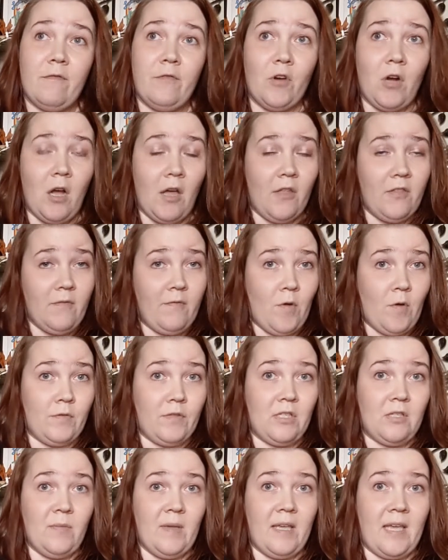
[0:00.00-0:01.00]
for all the
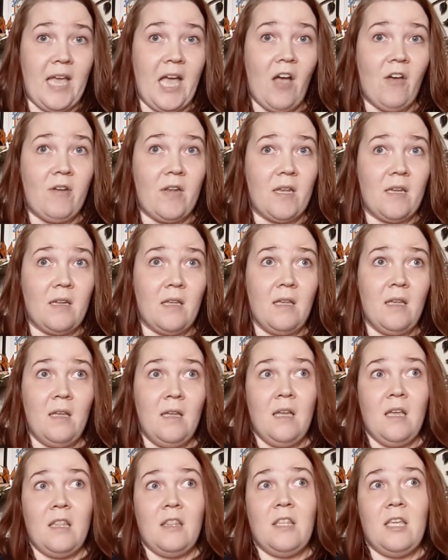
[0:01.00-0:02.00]
votes to be counted,
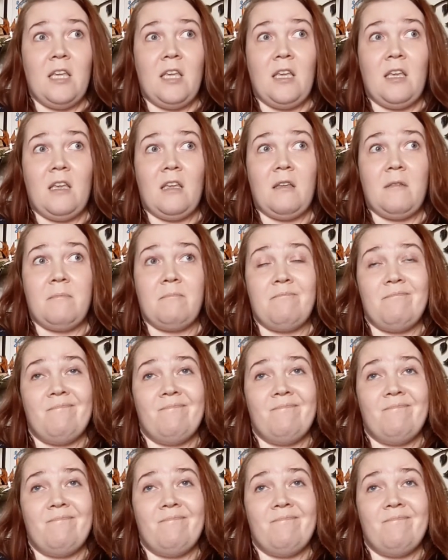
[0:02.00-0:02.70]
the